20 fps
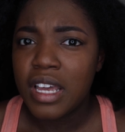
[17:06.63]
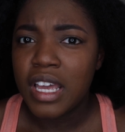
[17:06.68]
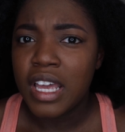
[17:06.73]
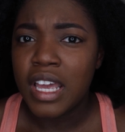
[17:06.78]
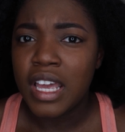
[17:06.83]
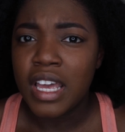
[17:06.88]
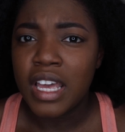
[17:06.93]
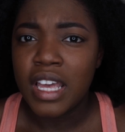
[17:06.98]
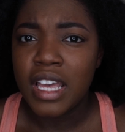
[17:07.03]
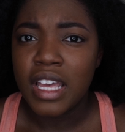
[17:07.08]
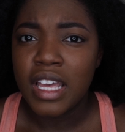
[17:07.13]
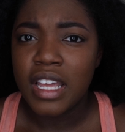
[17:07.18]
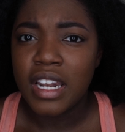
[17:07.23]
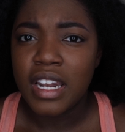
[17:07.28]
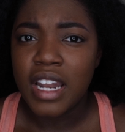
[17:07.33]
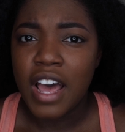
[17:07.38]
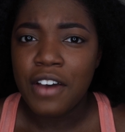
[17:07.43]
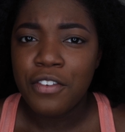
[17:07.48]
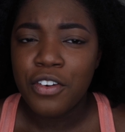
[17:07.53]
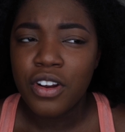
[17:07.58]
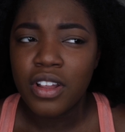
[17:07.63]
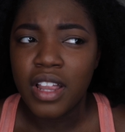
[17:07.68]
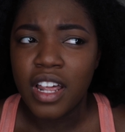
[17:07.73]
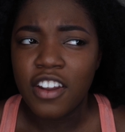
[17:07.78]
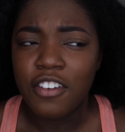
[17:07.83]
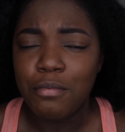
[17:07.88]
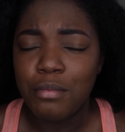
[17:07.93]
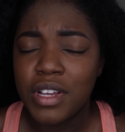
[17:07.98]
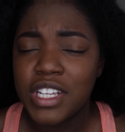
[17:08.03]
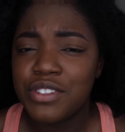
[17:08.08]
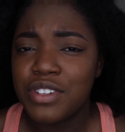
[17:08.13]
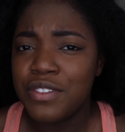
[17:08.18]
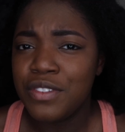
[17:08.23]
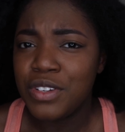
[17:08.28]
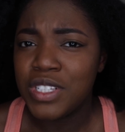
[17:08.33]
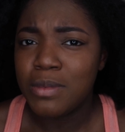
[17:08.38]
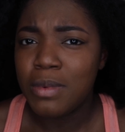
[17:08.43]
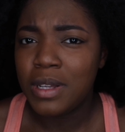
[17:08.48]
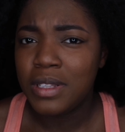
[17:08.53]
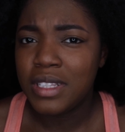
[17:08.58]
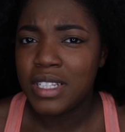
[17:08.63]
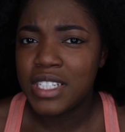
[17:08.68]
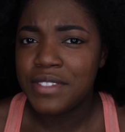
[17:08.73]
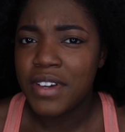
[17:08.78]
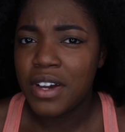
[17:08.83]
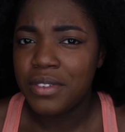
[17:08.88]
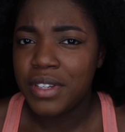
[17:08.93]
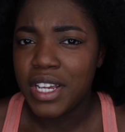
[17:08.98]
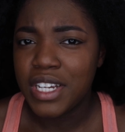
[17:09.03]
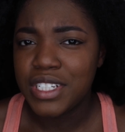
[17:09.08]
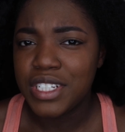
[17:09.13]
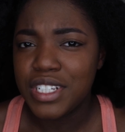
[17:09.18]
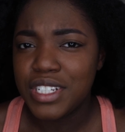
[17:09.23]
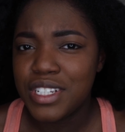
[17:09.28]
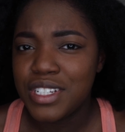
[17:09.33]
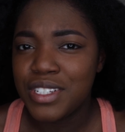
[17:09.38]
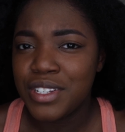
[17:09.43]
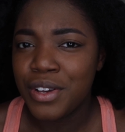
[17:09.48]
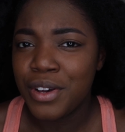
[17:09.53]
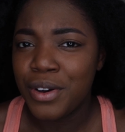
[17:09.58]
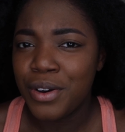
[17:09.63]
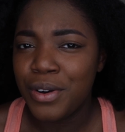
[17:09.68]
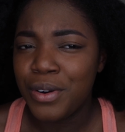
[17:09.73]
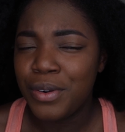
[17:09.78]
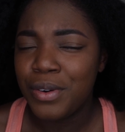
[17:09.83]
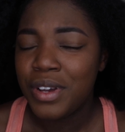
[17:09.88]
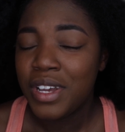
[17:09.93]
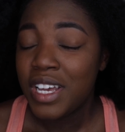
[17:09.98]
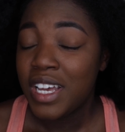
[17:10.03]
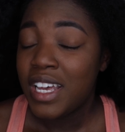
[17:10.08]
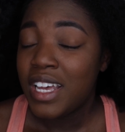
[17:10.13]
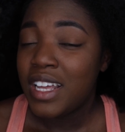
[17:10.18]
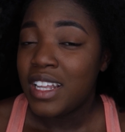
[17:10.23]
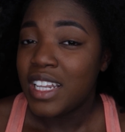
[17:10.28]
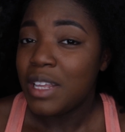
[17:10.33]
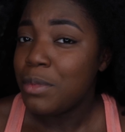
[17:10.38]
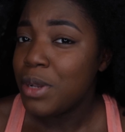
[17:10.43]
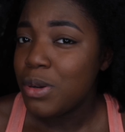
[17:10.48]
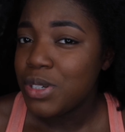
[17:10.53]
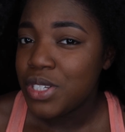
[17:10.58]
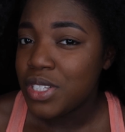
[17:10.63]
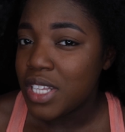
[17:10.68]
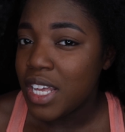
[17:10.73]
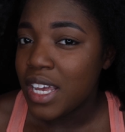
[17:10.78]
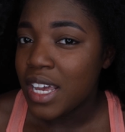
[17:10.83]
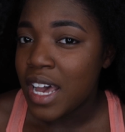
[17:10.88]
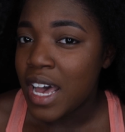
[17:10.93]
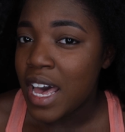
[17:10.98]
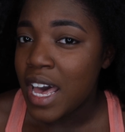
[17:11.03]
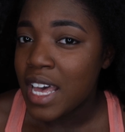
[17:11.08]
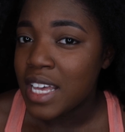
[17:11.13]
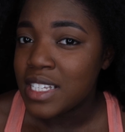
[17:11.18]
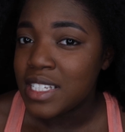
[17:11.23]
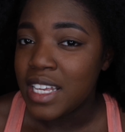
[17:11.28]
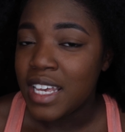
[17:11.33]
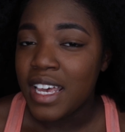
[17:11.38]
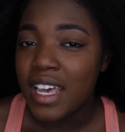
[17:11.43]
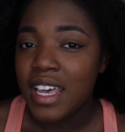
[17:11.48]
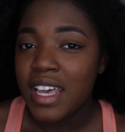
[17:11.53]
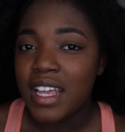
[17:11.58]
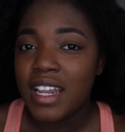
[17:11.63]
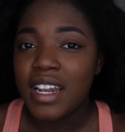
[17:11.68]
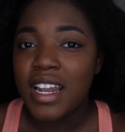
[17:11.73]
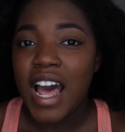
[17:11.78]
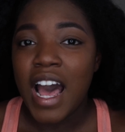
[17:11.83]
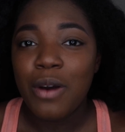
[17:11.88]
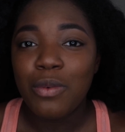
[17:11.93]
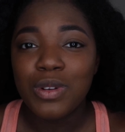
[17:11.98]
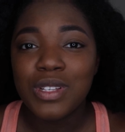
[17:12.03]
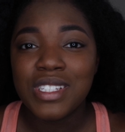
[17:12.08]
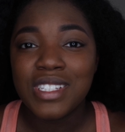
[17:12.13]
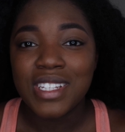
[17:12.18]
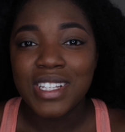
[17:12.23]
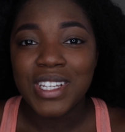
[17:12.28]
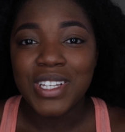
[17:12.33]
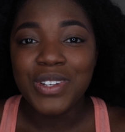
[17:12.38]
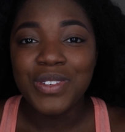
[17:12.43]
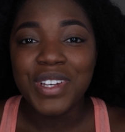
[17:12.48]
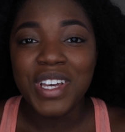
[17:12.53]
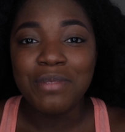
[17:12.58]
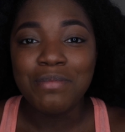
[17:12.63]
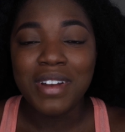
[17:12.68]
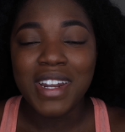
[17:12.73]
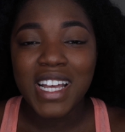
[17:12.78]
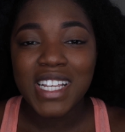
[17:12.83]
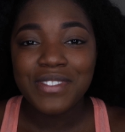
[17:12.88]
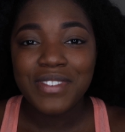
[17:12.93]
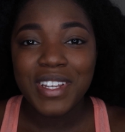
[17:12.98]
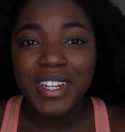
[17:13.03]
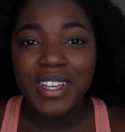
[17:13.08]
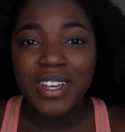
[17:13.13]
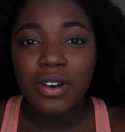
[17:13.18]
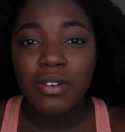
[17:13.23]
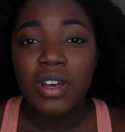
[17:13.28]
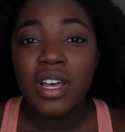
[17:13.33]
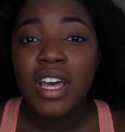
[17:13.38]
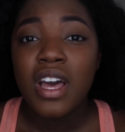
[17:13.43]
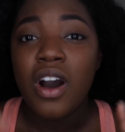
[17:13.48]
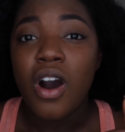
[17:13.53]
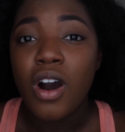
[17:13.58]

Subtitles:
And I've heard a lot of mixed reviews about this foundation, so let me know what you think, guys, and I will see you in my next video.